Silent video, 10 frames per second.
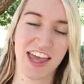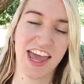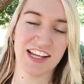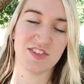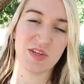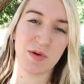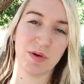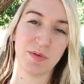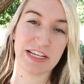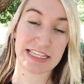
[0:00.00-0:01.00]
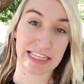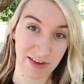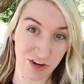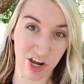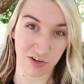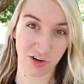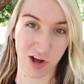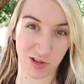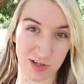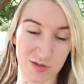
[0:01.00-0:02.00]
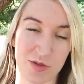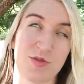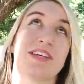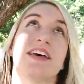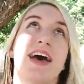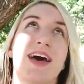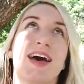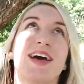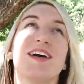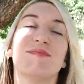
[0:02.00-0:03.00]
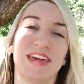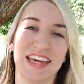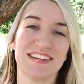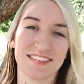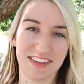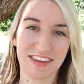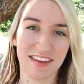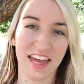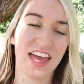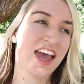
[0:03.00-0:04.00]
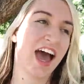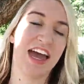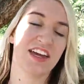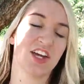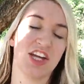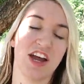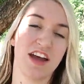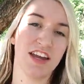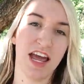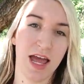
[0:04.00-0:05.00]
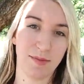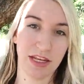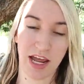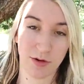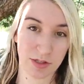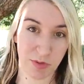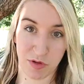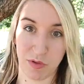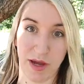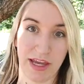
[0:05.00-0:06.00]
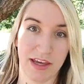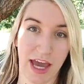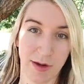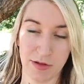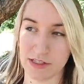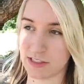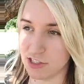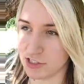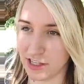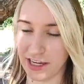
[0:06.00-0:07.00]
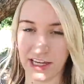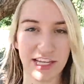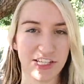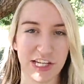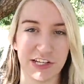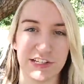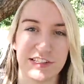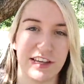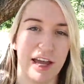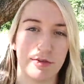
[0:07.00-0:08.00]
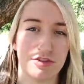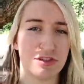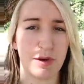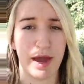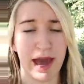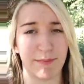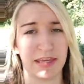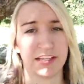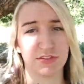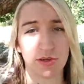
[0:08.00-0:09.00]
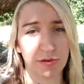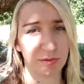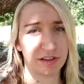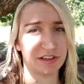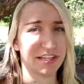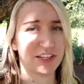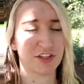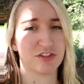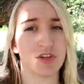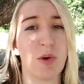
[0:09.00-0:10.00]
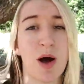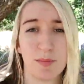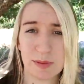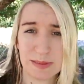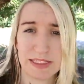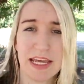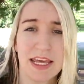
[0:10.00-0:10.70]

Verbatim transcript: and so we raised $1,100, which was amazing. I could not, I mean, I was blown away. I was just like tears. I was so happy and so thrilled and just so humbled